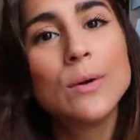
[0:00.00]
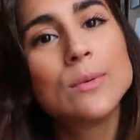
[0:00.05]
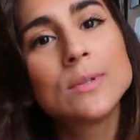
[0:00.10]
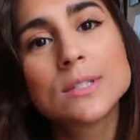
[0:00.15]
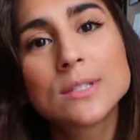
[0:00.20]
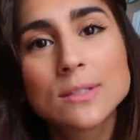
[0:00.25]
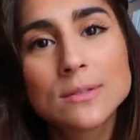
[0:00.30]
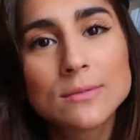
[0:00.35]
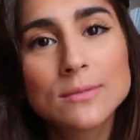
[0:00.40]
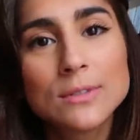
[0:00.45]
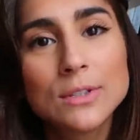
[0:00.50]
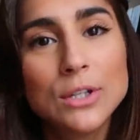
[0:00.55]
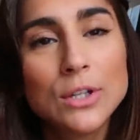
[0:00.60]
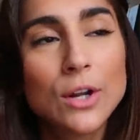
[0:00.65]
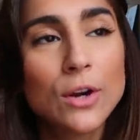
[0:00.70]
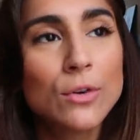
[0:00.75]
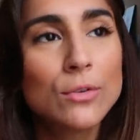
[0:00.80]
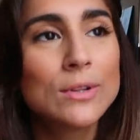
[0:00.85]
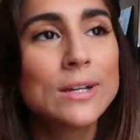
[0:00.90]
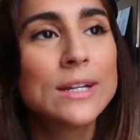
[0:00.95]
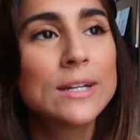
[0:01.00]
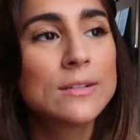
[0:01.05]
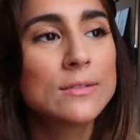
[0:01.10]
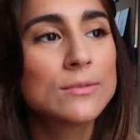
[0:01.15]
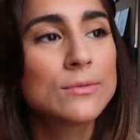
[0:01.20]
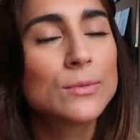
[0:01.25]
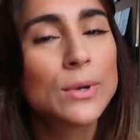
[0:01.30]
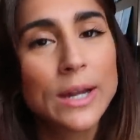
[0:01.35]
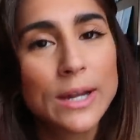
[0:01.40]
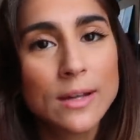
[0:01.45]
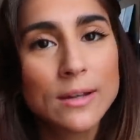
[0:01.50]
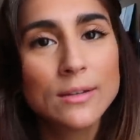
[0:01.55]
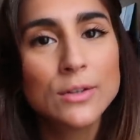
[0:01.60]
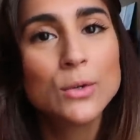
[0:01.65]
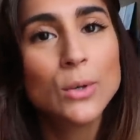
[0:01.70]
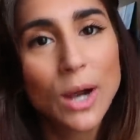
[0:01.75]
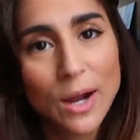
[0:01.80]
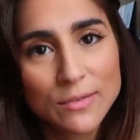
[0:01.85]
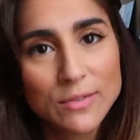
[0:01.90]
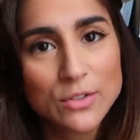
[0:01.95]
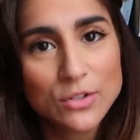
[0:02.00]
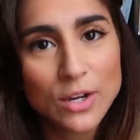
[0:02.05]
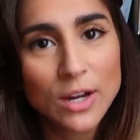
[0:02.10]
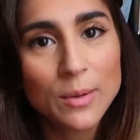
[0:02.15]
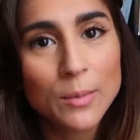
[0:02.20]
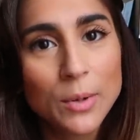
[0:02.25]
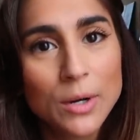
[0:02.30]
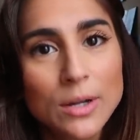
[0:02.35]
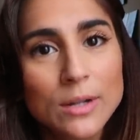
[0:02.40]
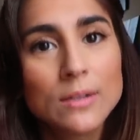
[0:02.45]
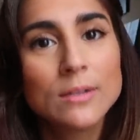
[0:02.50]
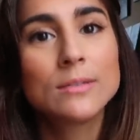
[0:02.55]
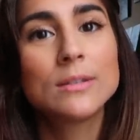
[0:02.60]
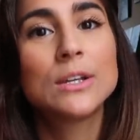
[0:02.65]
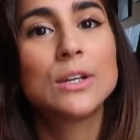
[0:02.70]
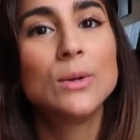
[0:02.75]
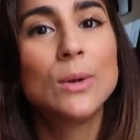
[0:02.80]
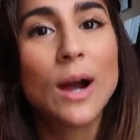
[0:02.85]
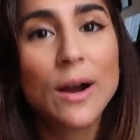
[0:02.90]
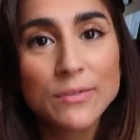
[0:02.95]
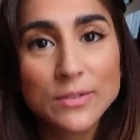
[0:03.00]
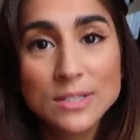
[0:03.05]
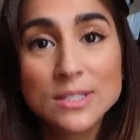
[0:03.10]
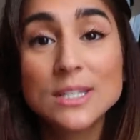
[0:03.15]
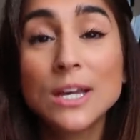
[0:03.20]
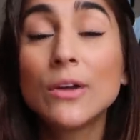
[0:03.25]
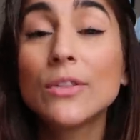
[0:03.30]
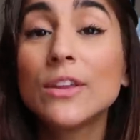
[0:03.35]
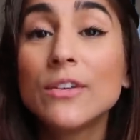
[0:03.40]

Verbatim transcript: I was, you know, like, right. you have to try them on. Like, you have to see how